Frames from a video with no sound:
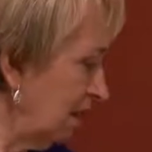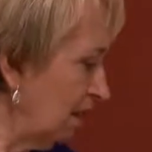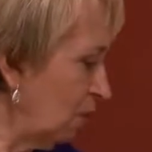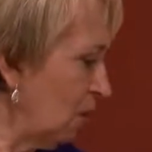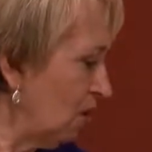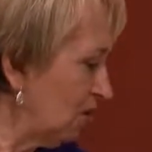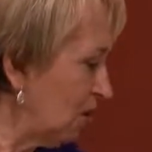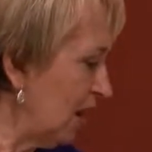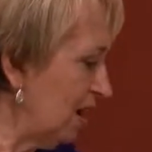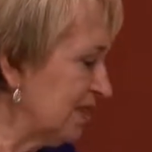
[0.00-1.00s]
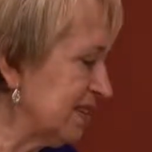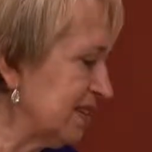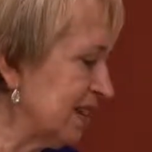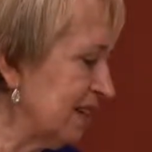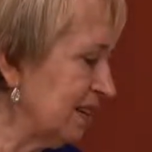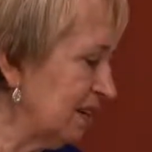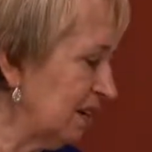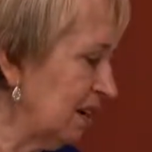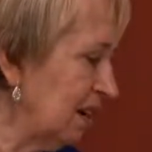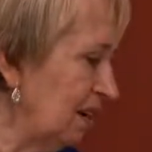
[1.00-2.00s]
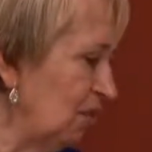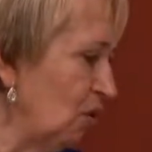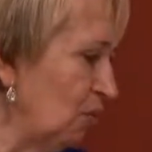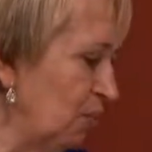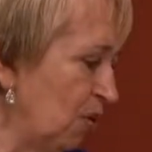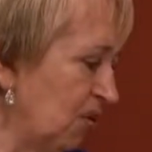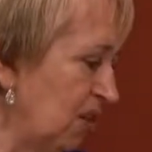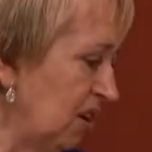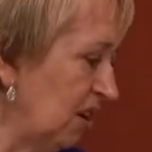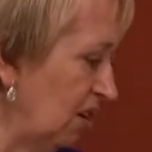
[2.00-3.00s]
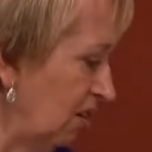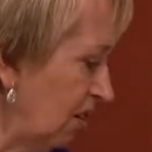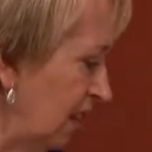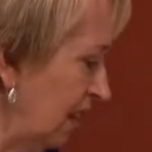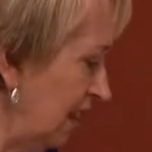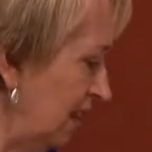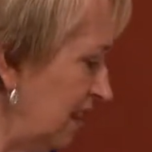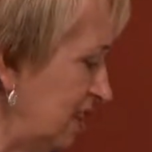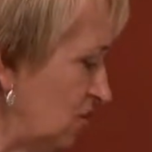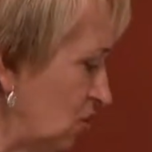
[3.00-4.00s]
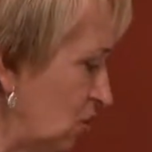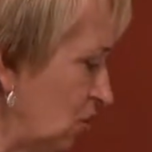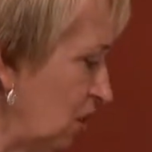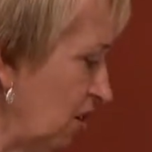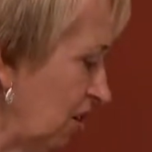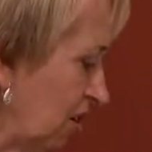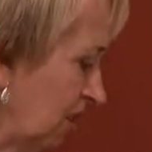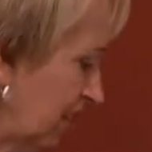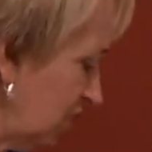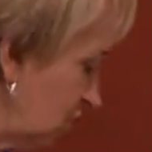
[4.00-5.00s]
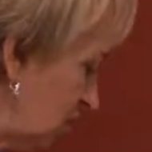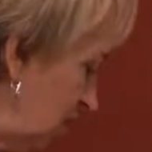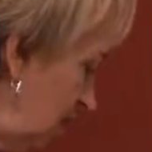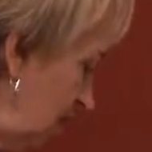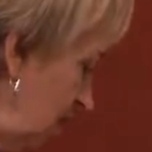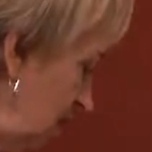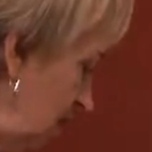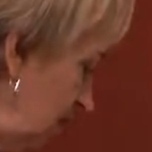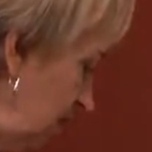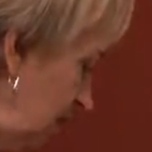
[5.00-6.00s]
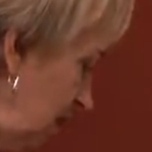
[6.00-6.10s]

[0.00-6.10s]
we also have a set of books in here. These two are a collection of